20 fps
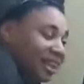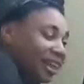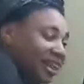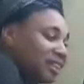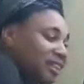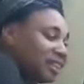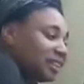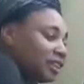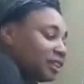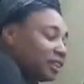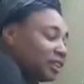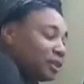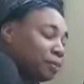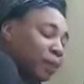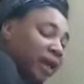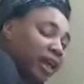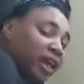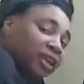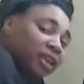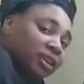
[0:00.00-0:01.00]

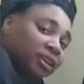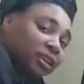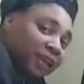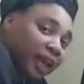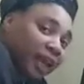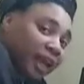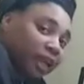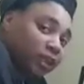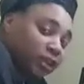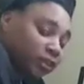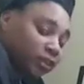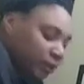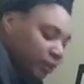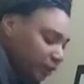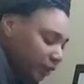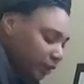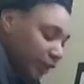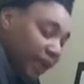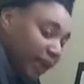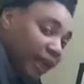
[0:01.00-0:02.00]
Spanish is actually
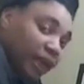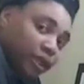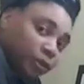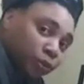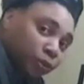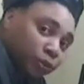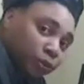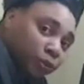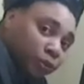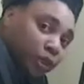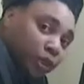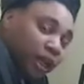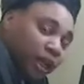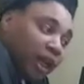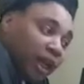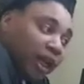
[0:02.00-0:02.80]
scheduled